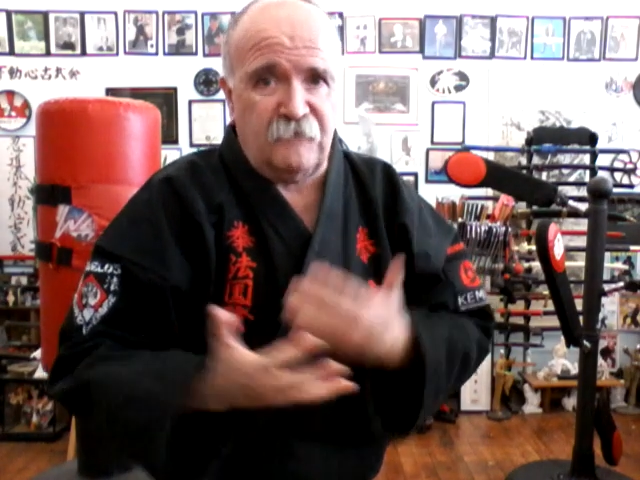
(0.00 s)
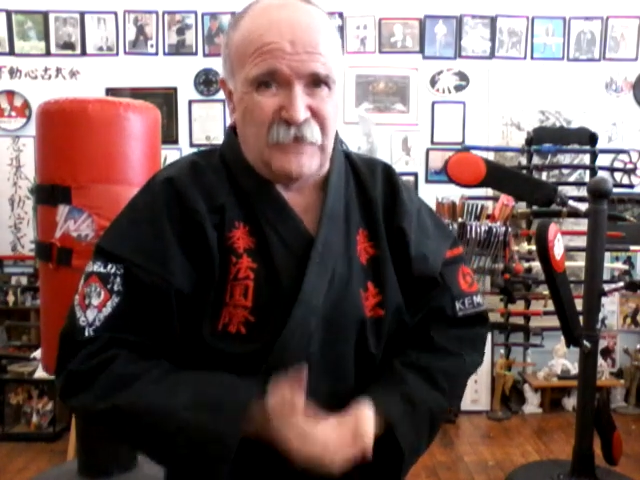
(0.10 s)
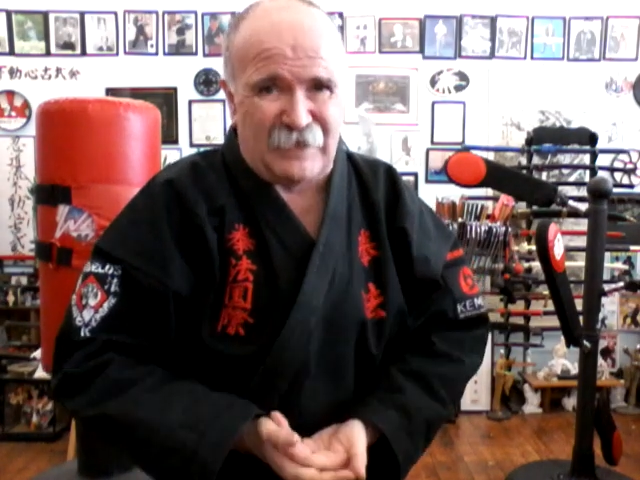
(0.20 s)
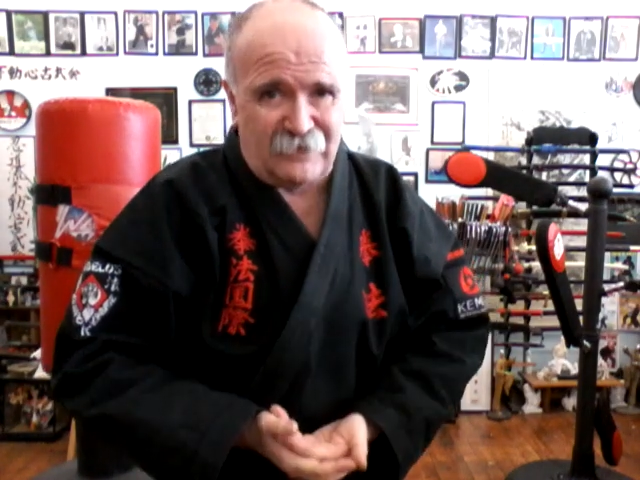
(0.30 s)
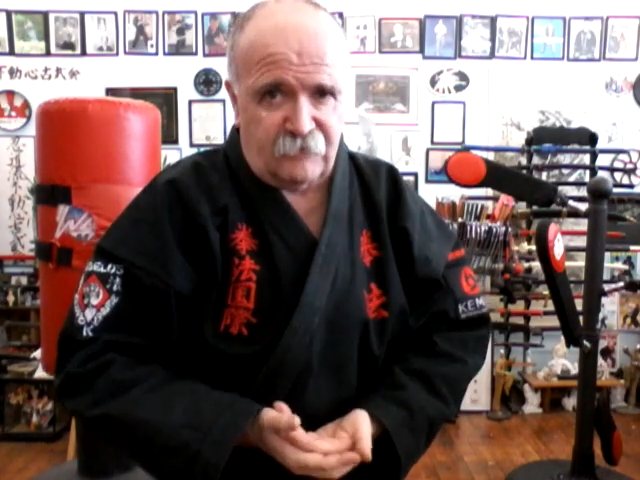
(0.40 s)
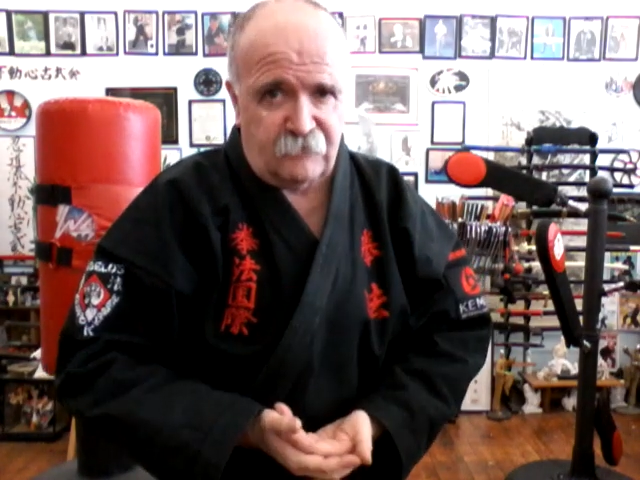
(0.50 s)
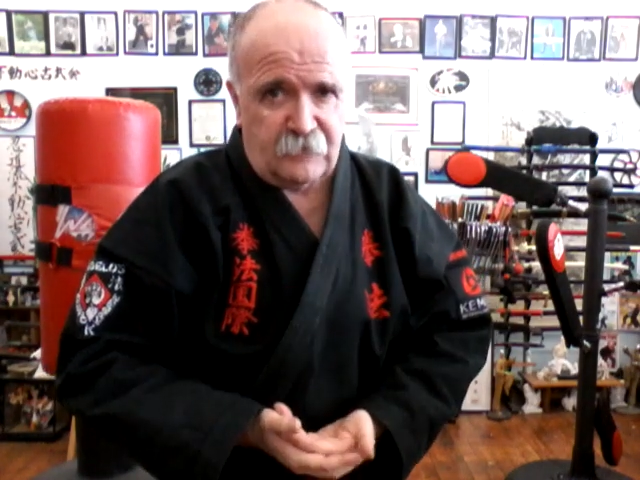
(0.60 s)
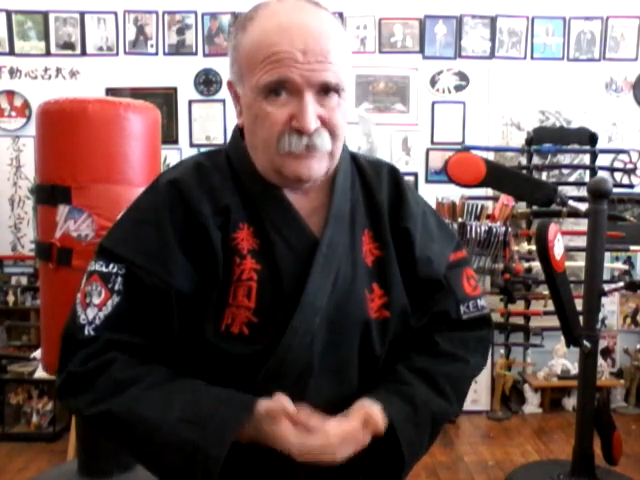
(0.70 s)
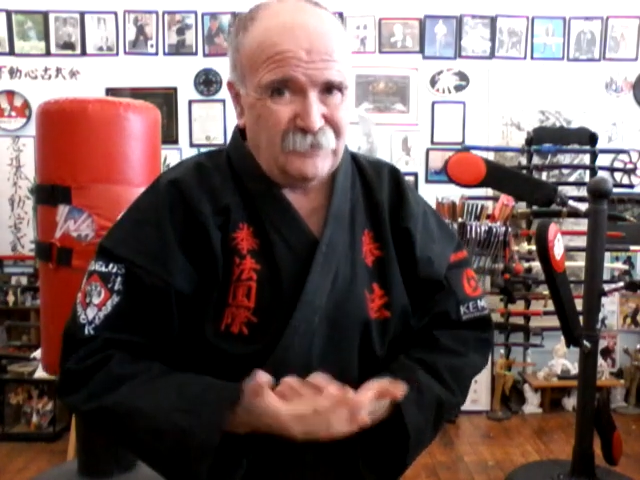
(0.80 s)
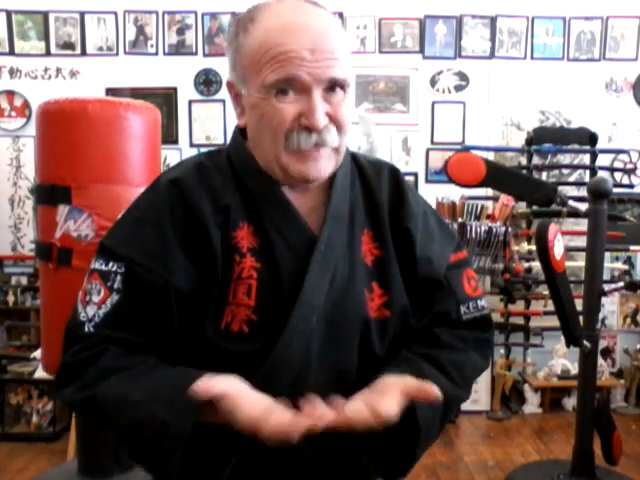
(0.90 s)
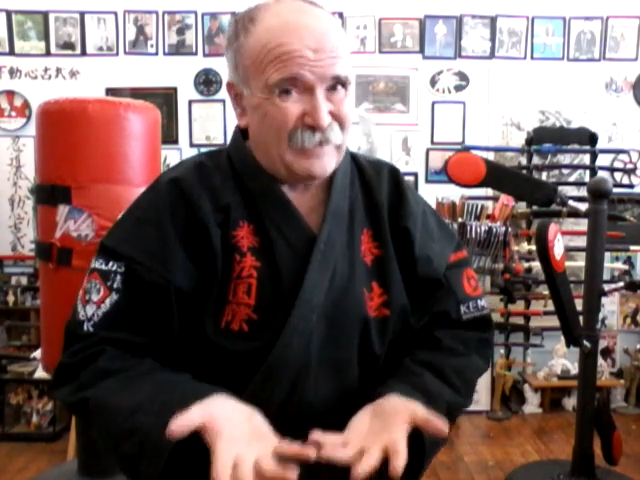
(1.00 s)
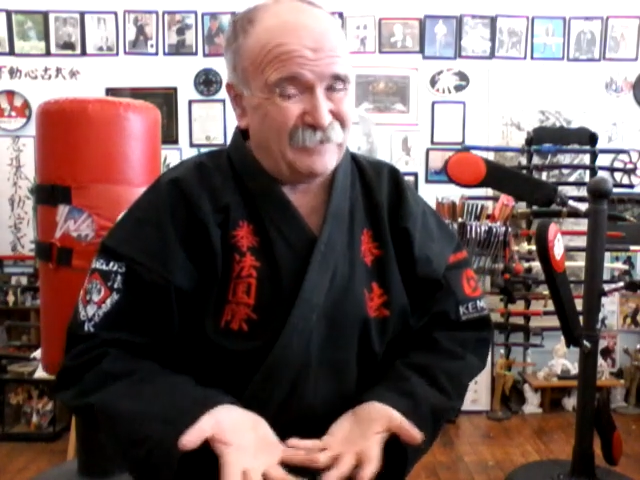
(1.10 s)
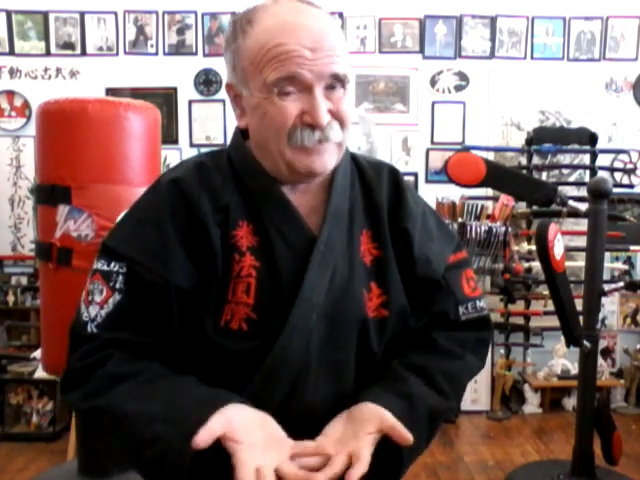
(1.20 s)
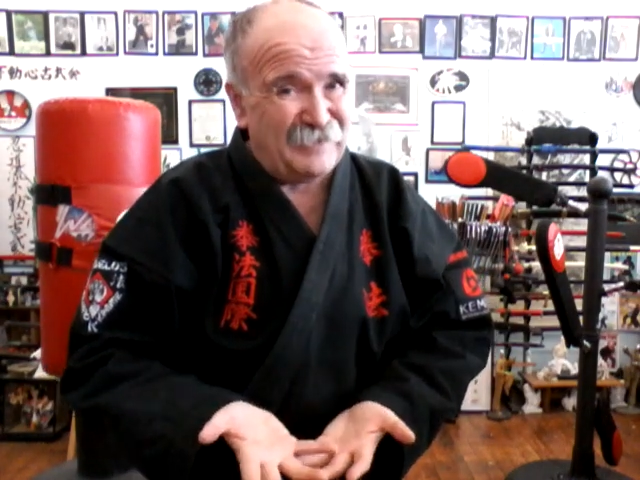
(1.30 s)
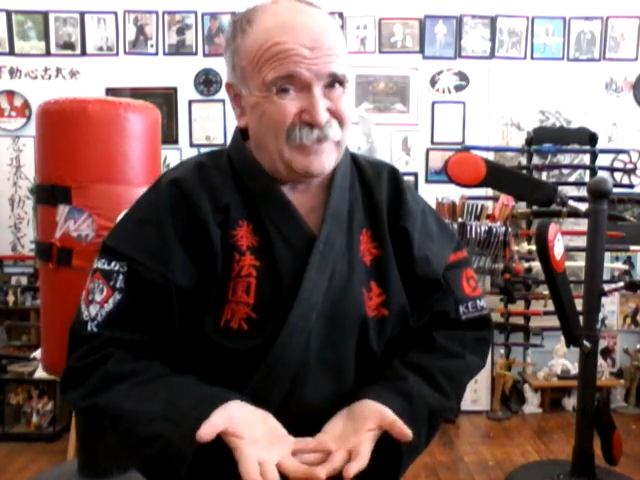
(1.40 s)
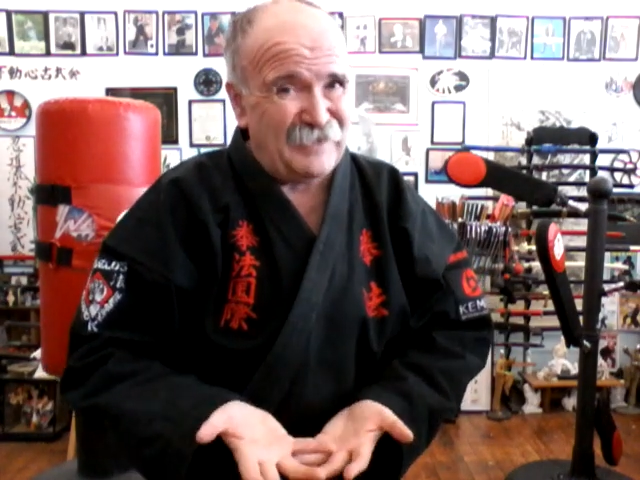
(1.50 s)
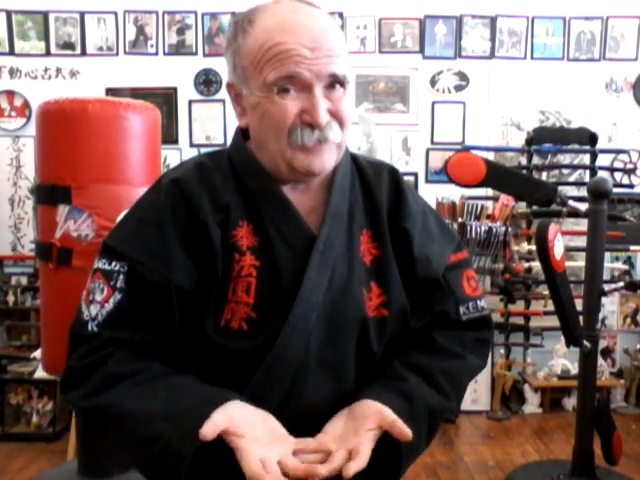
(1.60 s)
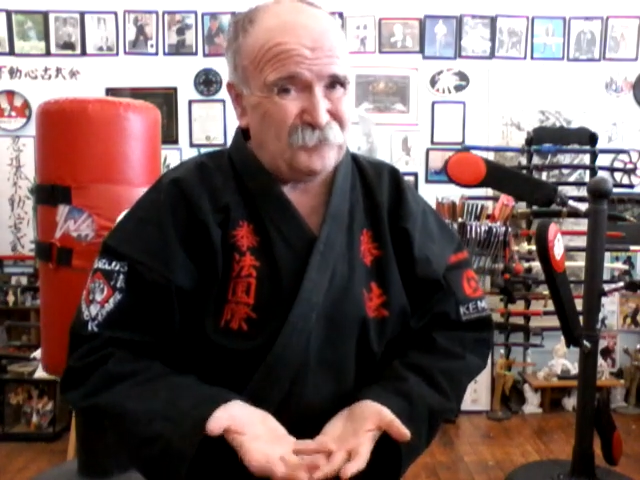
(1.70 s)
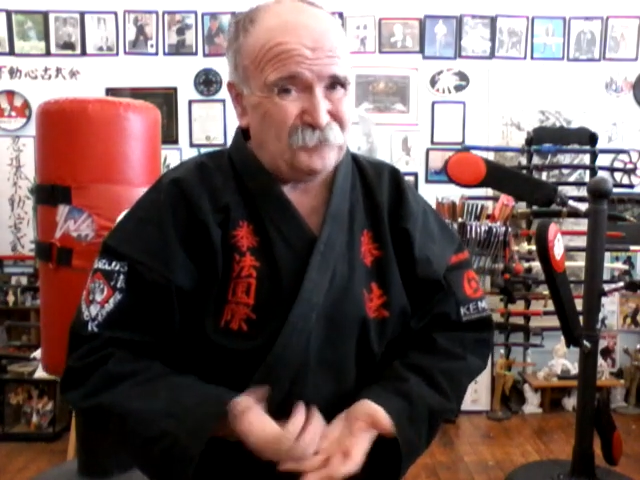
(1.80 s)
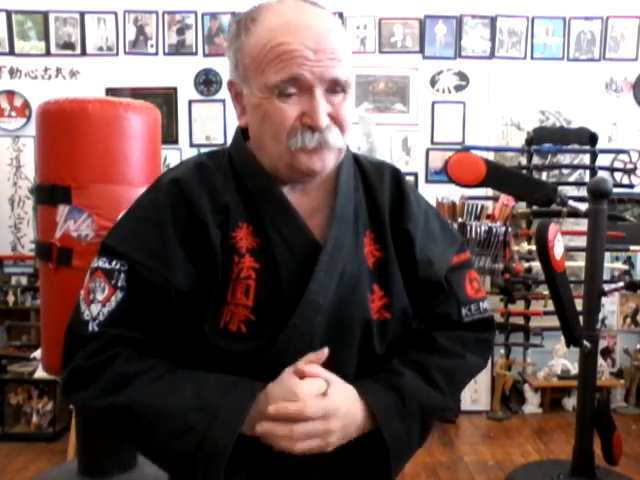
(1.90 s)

effective. That's the key.